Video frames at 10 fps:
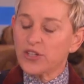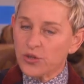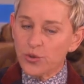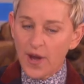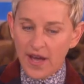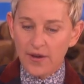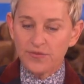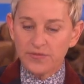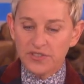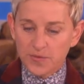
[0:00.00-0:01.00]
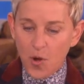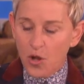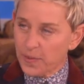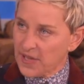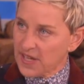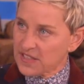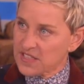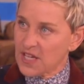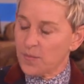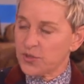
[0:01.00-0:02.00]
I know you have small planes,
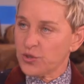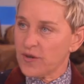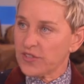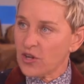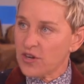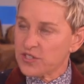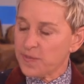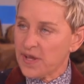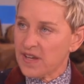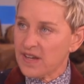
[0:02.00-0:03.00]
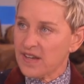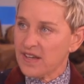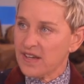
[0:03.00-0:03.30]
but do you have a large plane?